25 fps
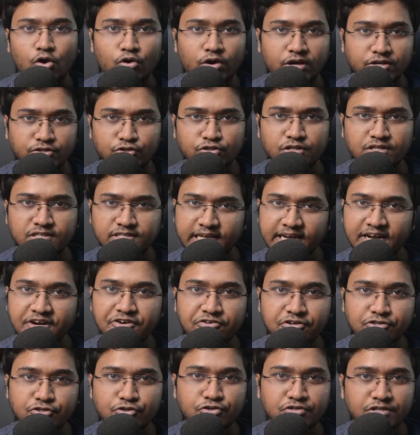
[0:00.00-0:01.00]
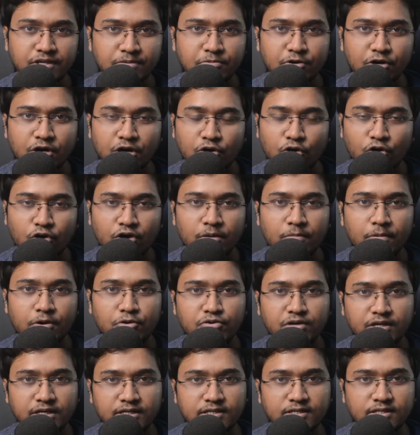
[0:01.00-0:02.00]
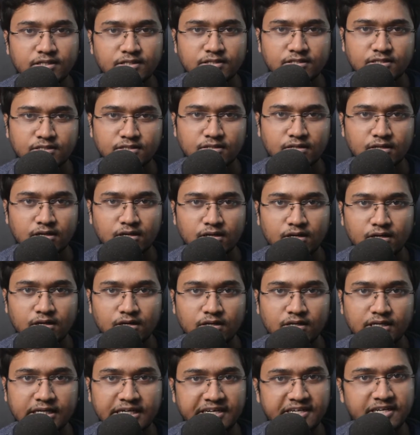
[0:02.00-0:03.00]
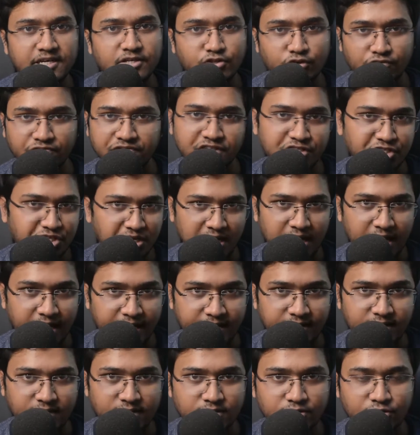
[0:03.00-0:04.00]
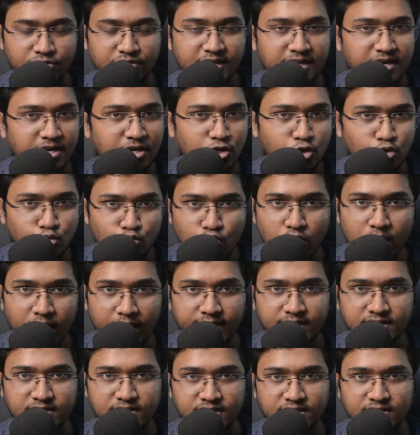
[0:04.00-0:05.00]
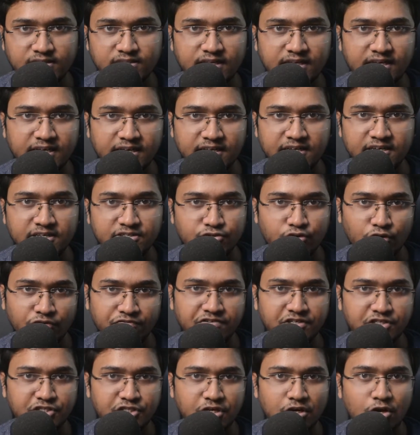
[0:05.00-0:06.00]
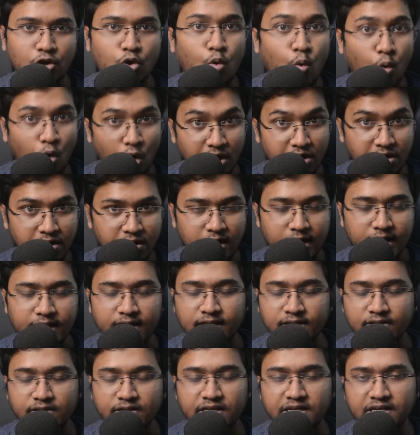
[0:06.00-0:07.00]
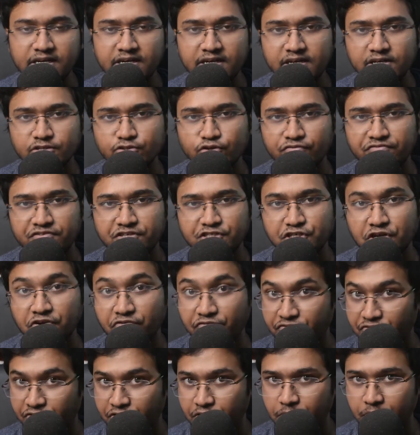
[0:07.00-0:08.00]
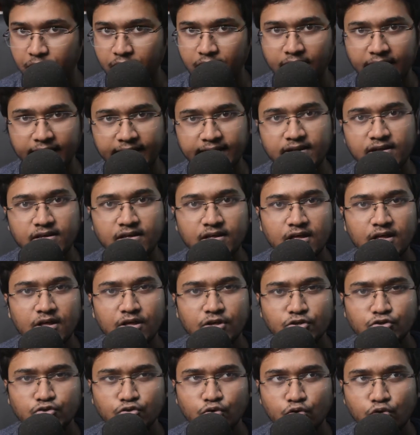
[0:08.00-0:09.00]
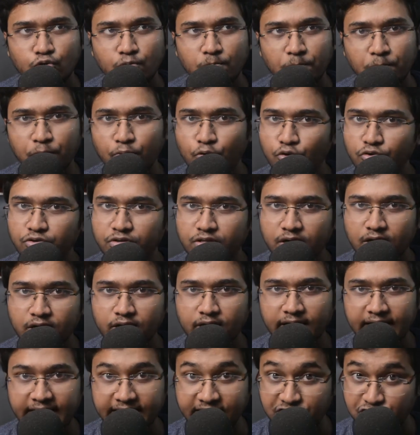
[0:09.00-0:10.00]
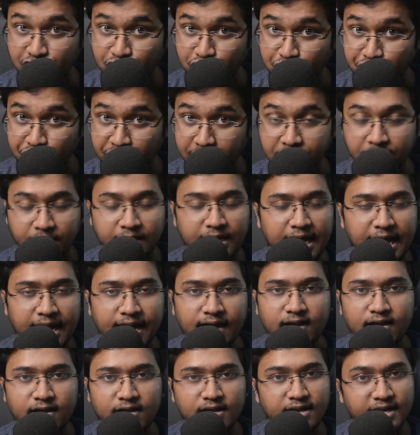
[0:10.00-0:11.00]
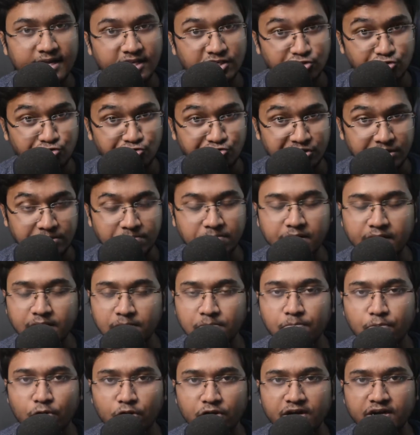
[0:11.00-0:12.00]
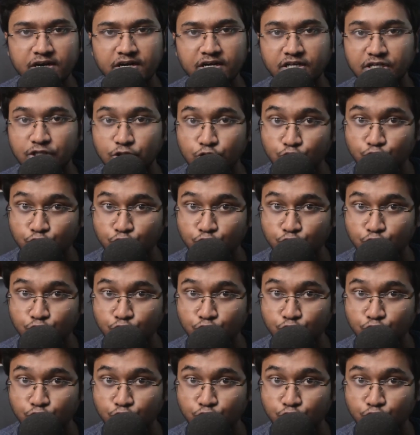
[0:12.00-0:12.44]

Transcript: Okay, so the second resource I'm going to talk about is the ETS official guide. So there are two guides, that is the ETS official quant guide and the ETS official verbal guide. So both are extremely handy and extremely important.